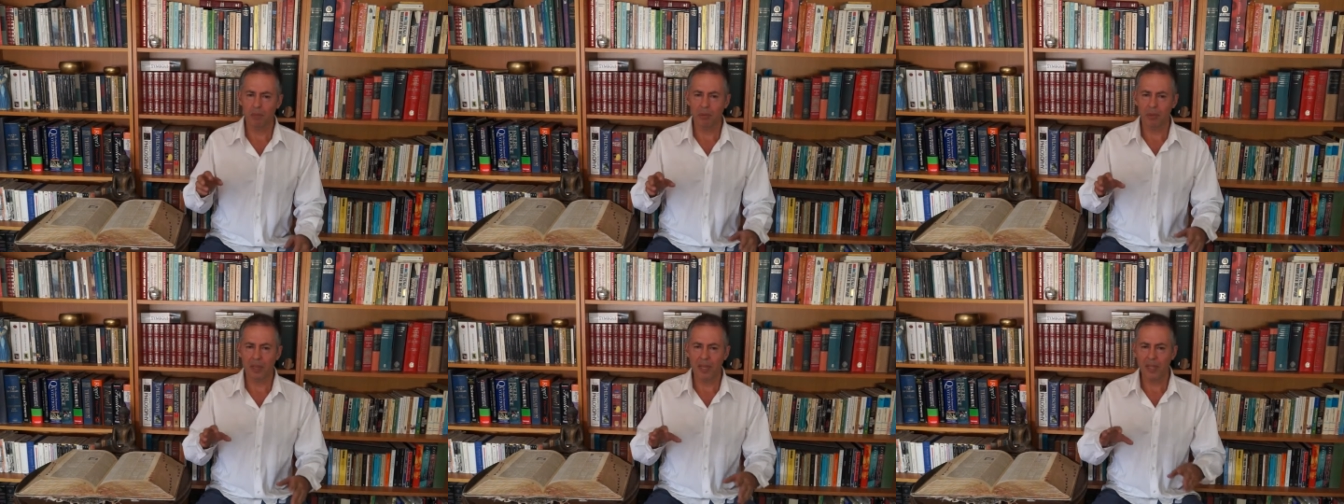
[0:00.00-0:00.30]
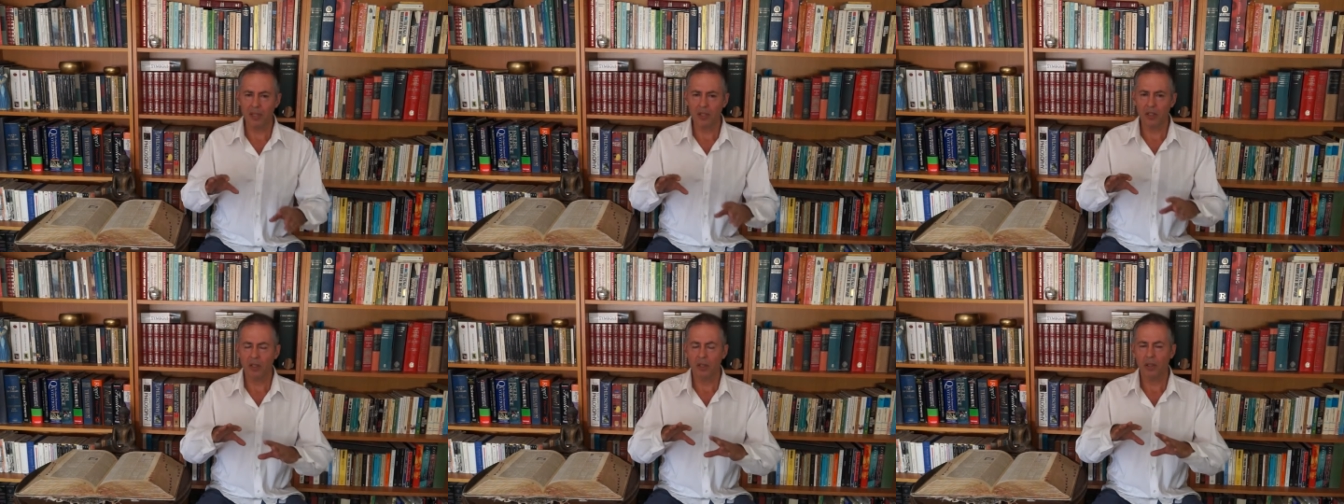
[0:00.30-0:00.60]

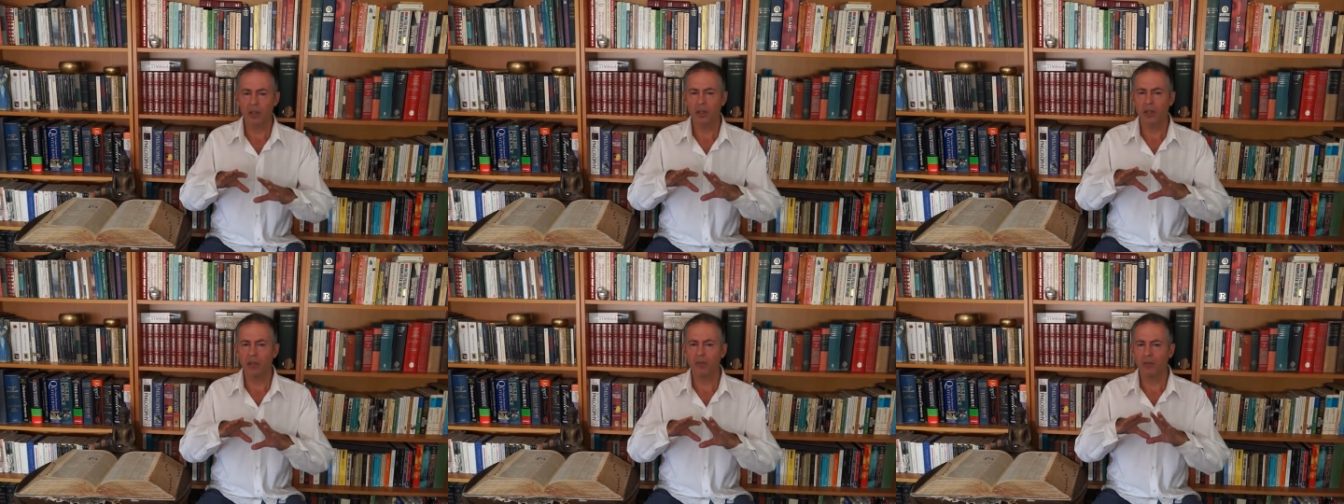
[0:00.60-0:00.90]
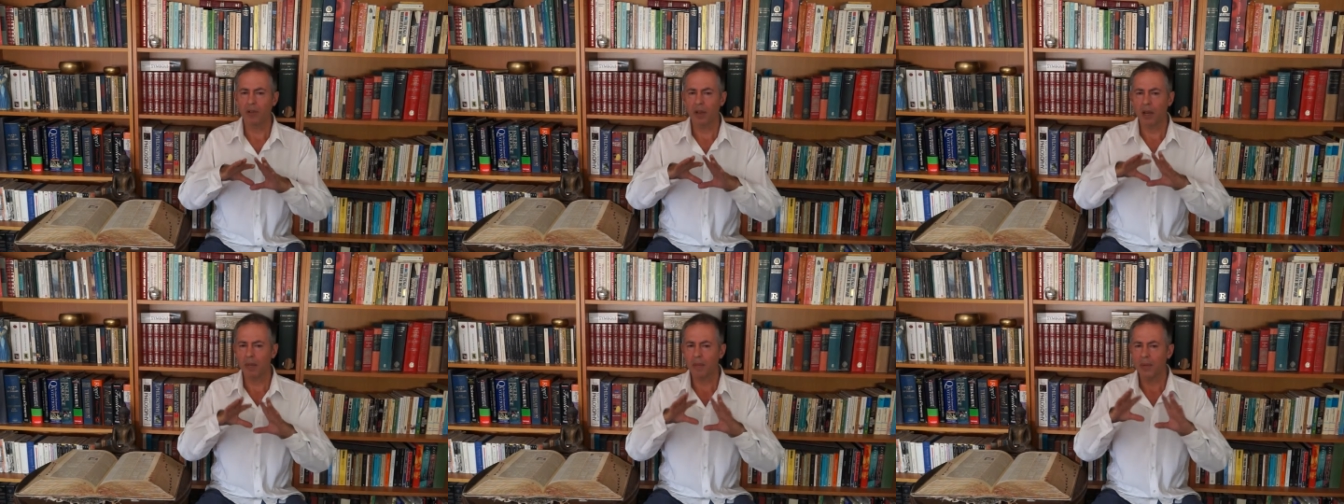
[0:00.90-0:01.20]
place the
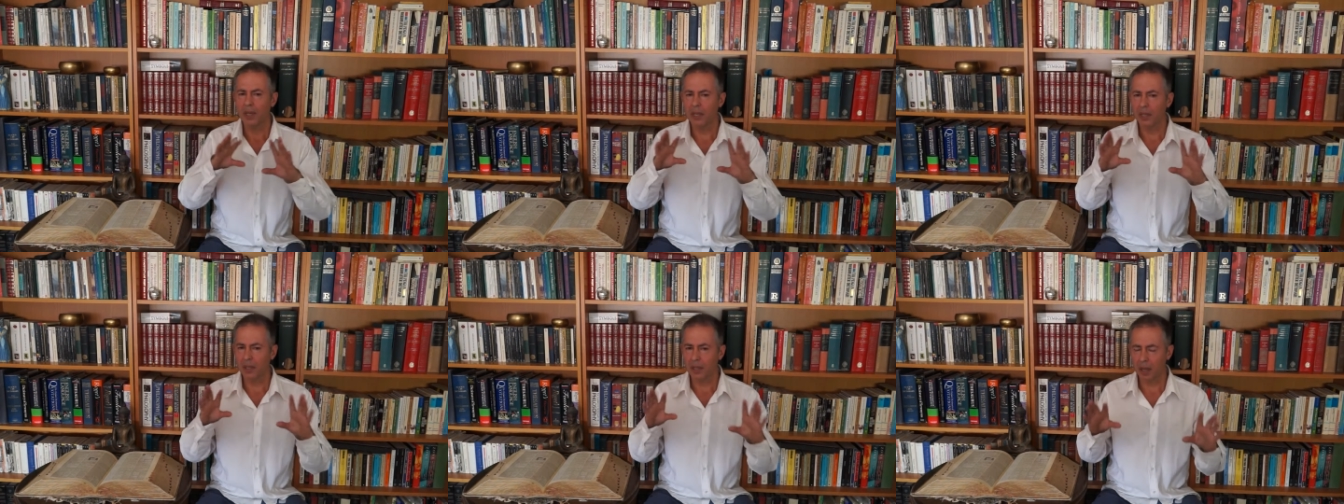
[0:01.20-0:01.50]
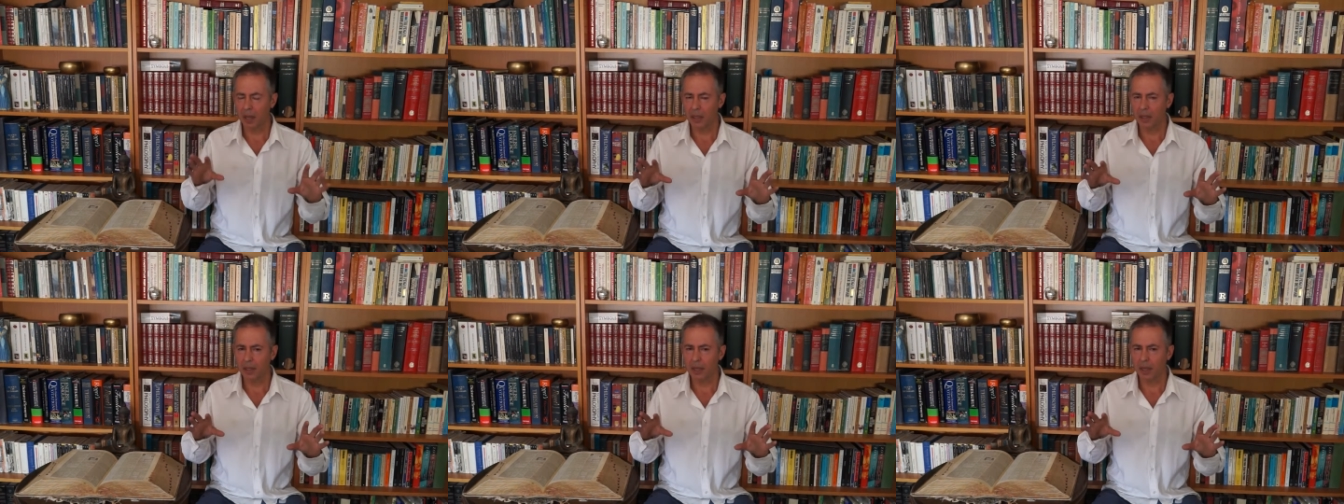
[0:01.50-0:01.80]
phenomenon in
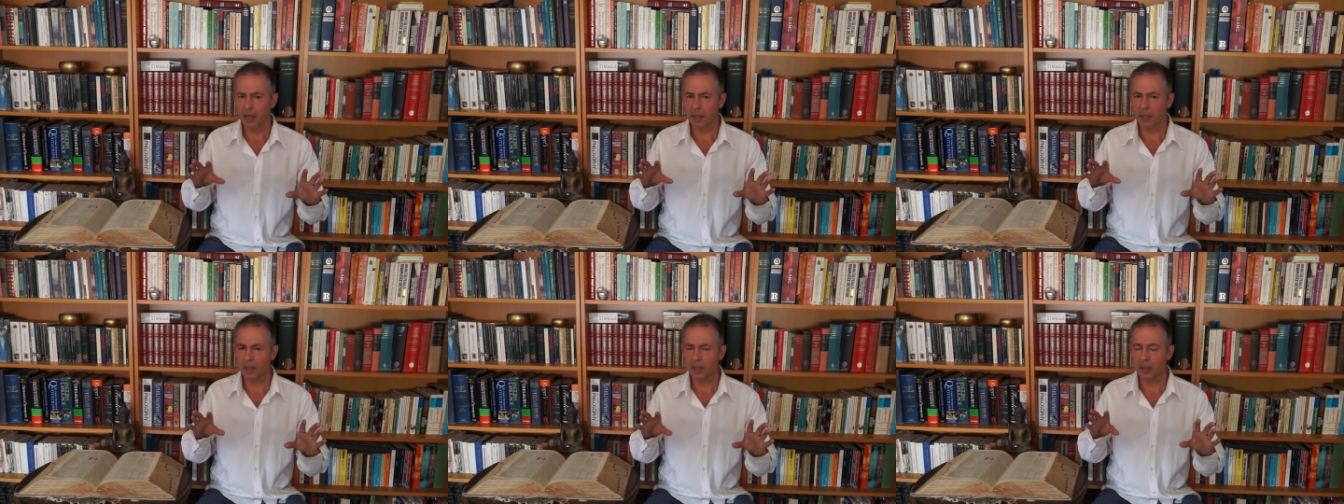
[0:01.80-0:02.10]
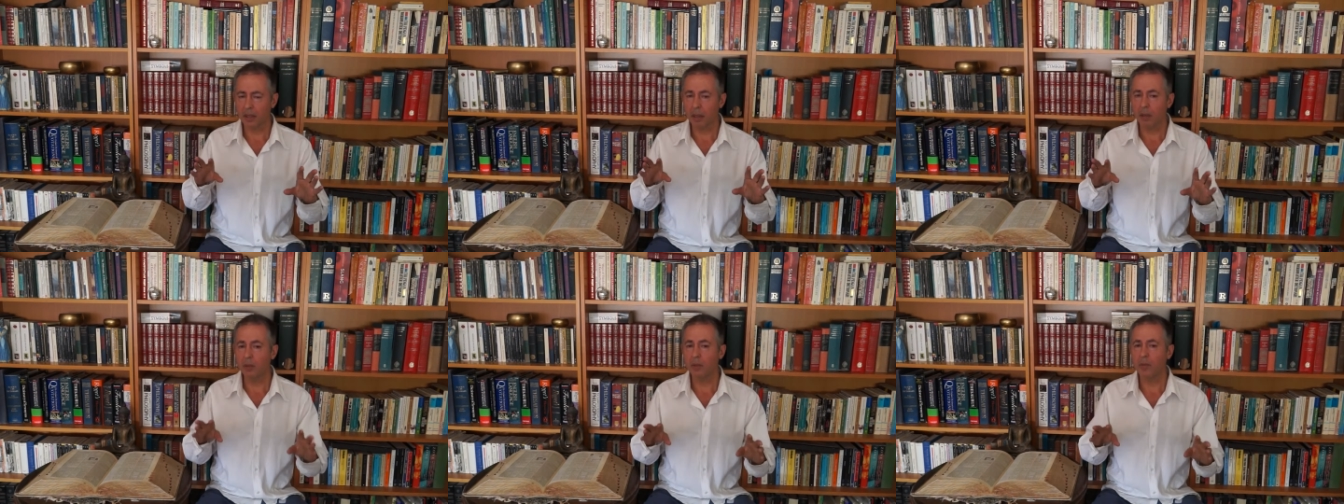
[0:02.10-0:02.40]
context
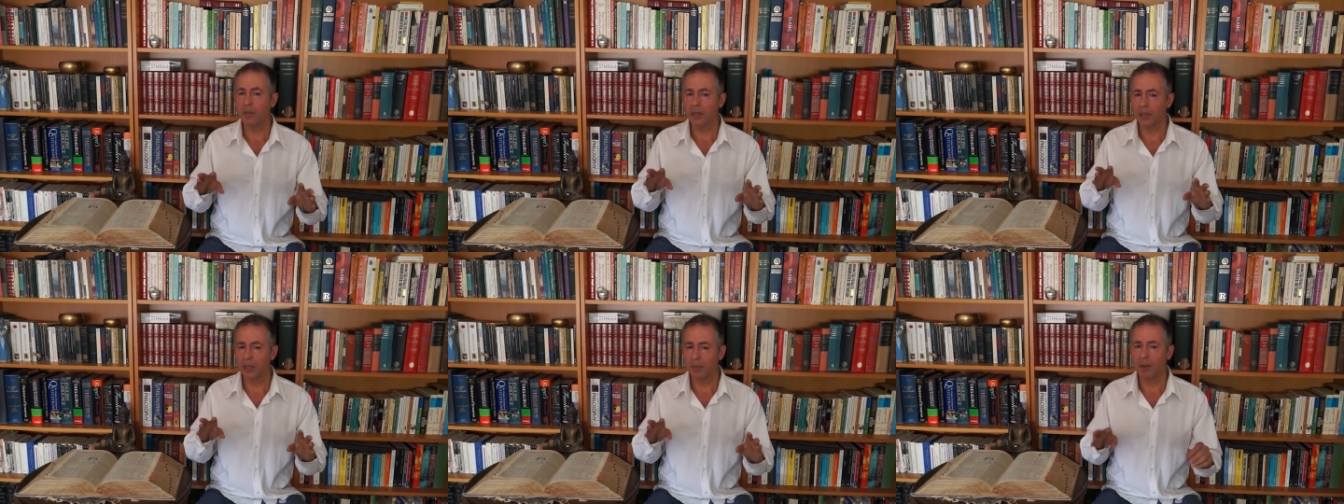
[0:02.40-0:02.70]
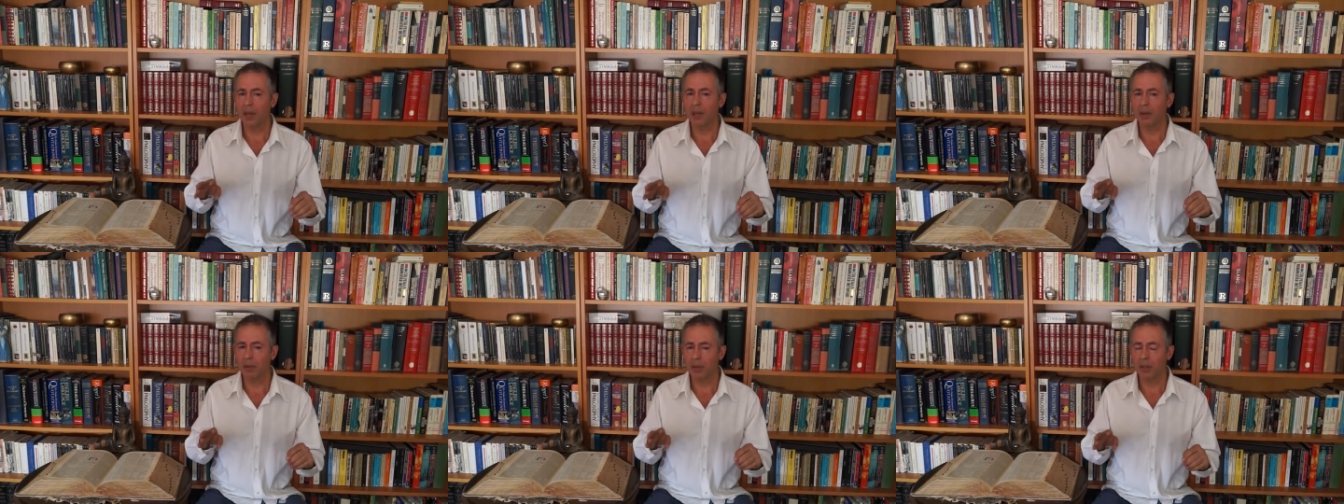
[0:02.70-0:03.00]
and ultimately
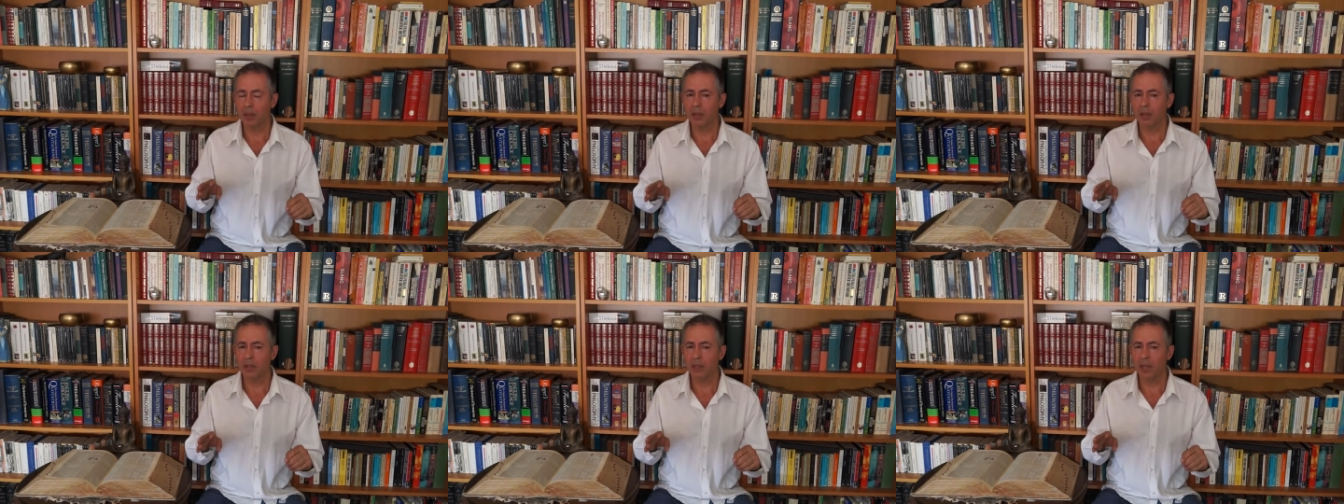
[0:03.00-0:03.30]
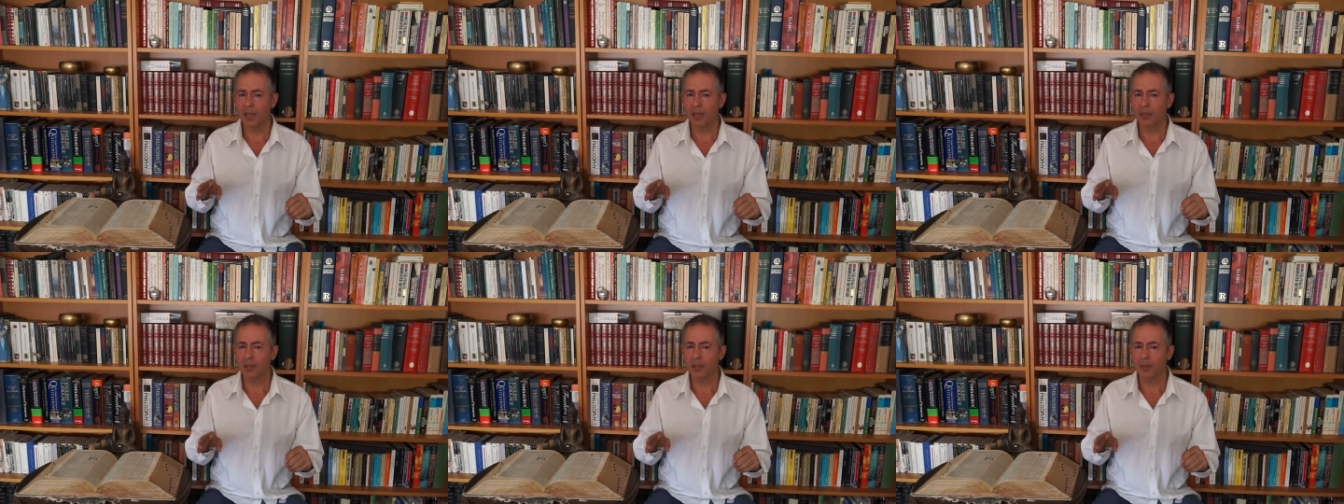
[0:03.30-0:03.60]
better
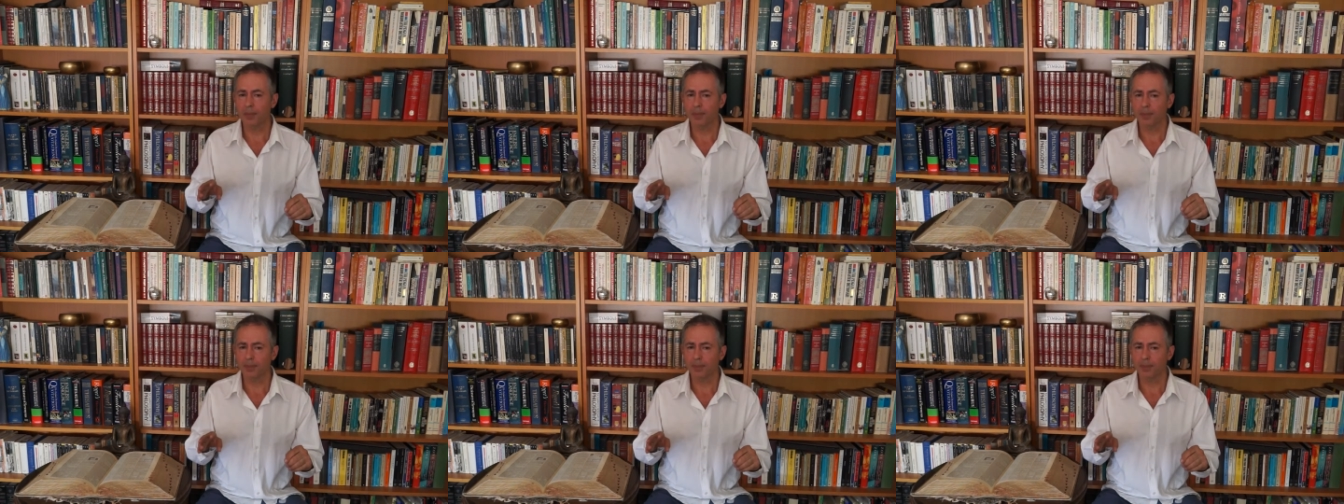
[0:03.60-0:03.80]
understand